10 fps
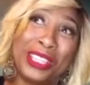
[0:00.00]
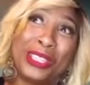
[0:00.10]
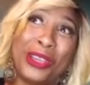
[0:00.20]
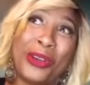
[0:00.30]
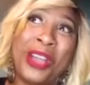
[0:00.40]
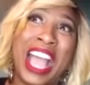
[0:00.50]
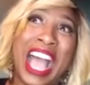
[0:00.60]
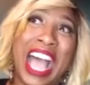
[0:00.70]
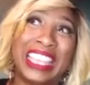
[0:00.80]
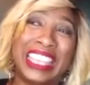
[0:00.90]
So
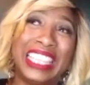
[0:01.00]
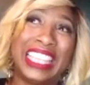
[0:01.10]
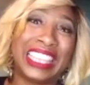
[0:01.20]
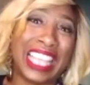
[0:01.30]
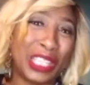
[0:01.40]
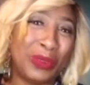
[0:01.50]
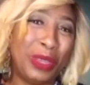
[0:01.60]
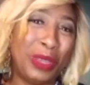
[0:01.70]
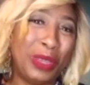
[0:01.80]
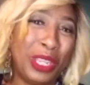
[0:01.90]
I think that that's
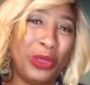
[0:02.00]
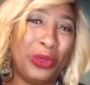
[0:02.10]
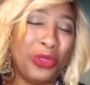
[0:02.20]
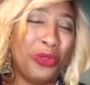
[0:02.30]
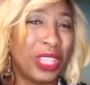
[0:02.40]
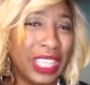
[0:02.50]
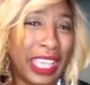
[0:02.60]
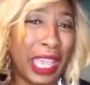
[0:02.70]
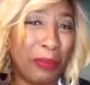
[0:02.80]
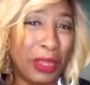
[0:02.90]
when you really
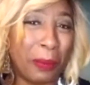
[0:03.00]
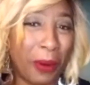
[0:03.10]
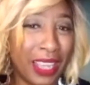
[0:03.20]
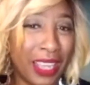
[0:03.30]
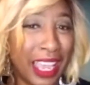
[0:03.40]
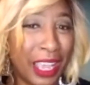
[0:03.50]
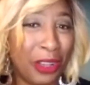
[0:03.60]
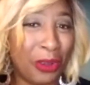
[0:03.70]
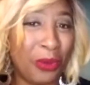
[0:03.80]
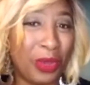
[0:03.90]
can't put a price tag
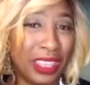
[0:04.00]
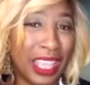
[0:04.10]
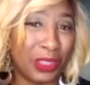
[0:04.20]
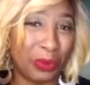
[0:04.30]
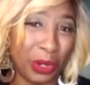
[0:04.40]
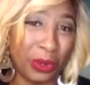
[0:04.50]
on what that's worth.